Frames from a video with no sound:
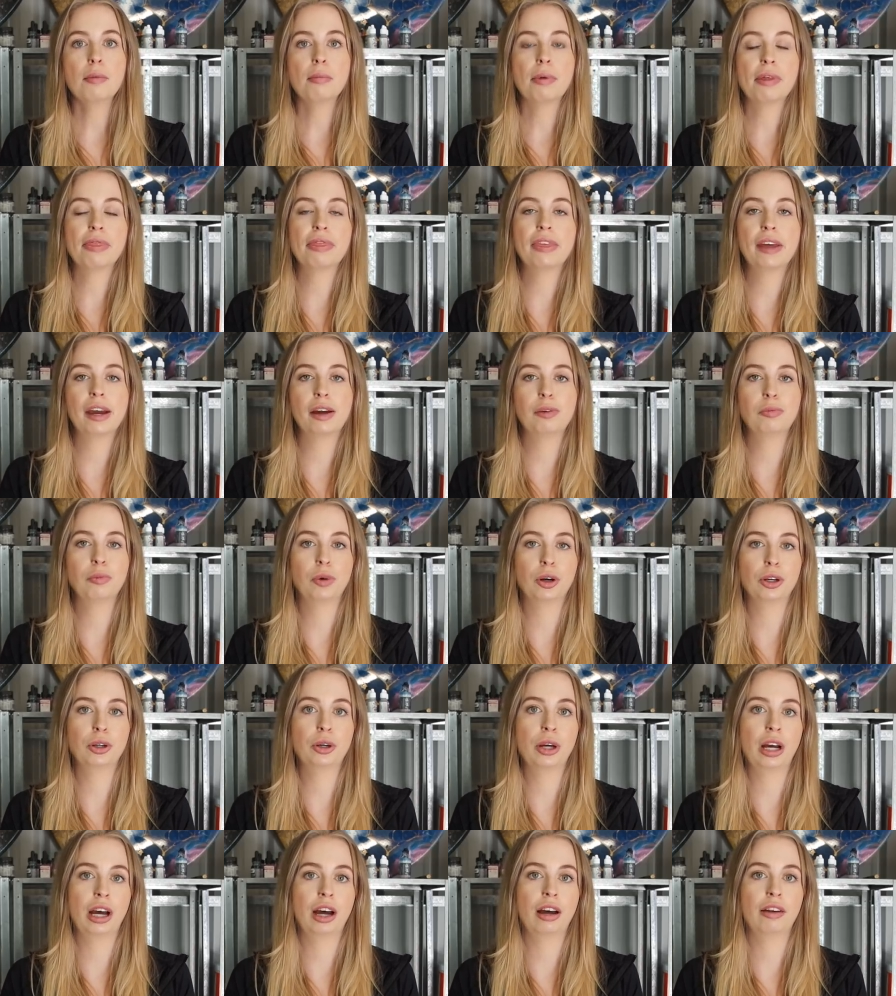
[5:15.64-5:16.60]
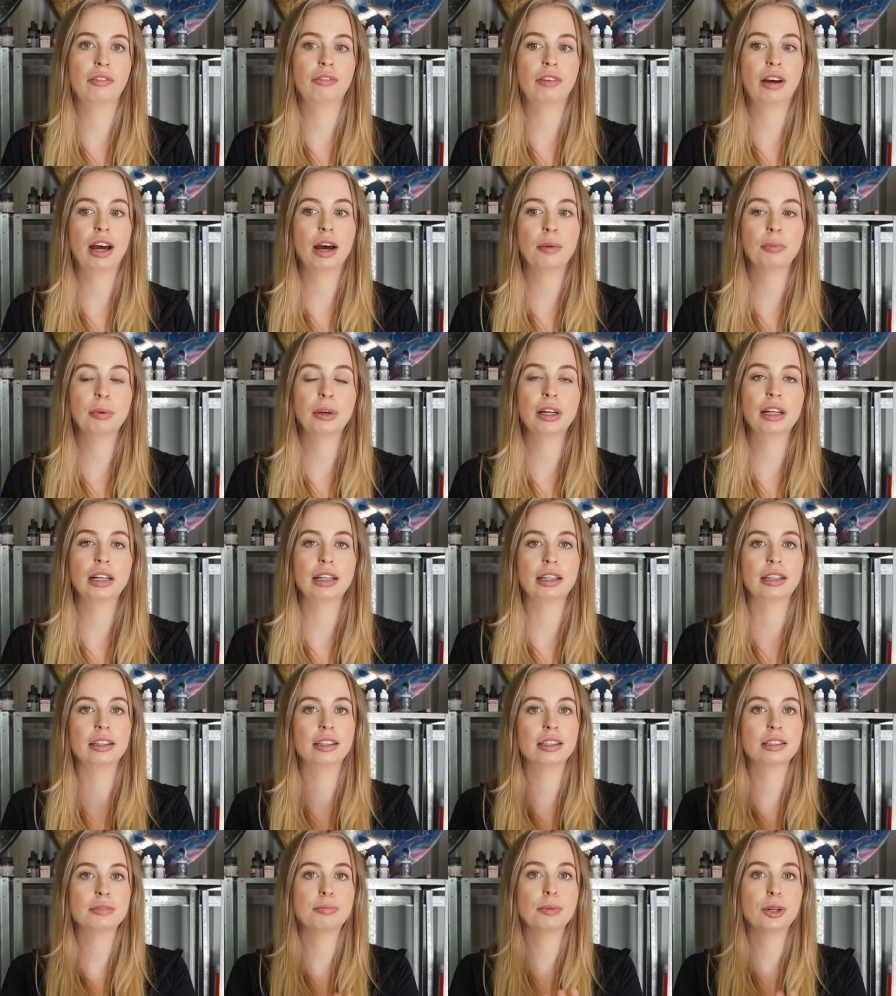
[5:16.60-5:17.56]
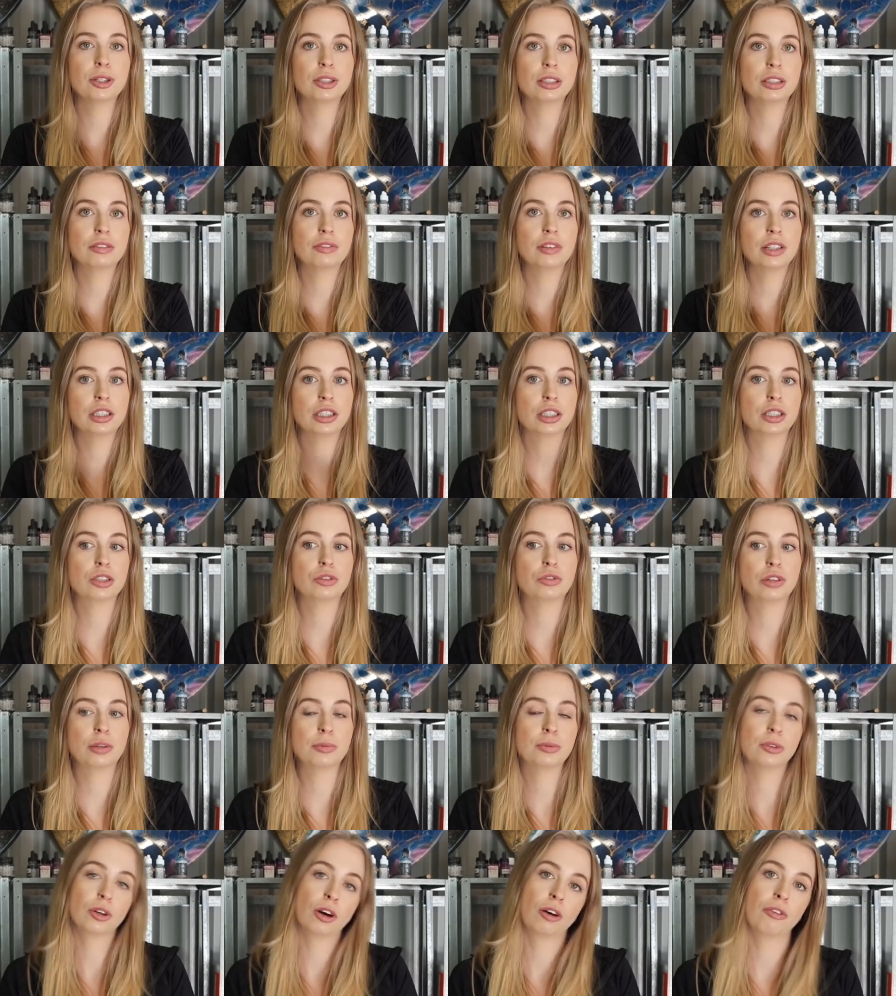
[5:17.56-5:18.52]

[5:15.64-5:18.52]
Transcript: But then what you have happen is most of it just drips